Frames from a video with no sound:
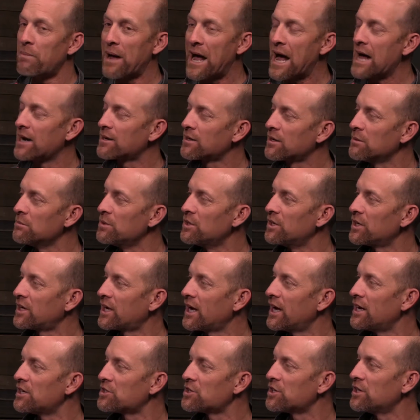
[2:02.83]
bad
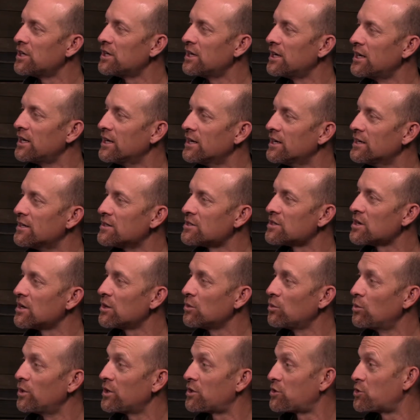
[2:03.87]
communication is
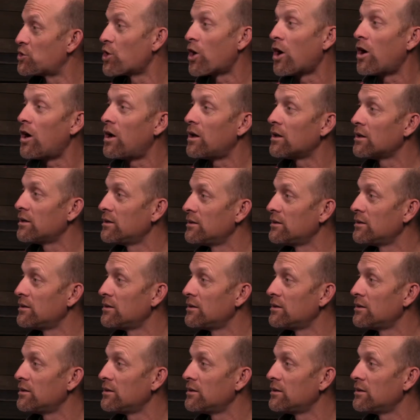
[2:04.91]
withdrawal.